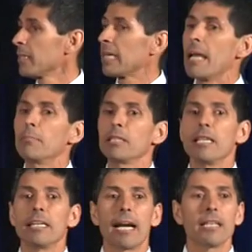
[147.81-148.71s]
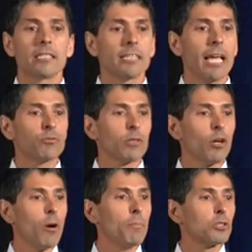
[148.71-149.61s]
came to the United States with
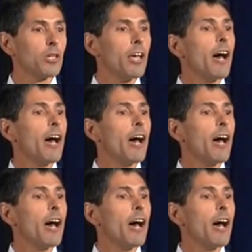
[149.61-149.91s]
hopes